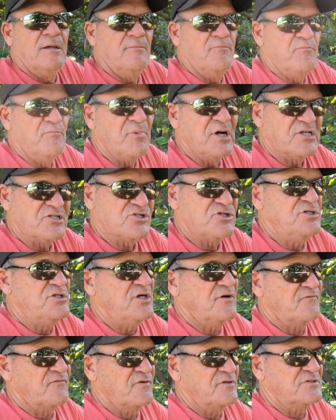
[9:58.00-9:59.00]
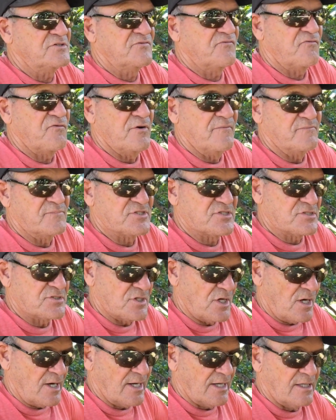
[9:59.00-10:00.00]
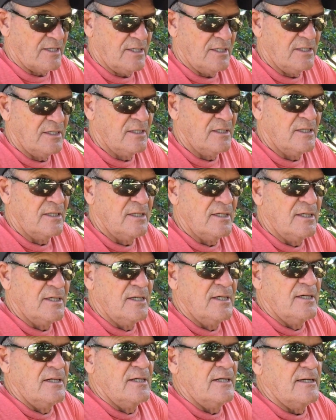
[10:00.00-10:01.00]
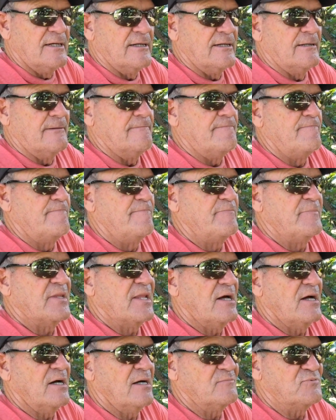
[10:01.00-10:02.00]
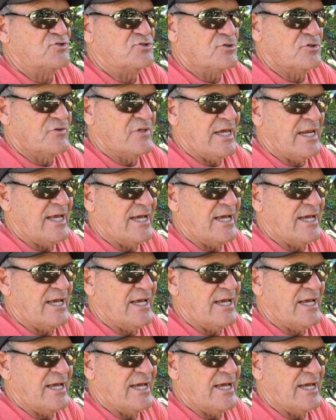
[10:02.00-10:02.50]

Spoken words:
much difference from stock. I'm sure that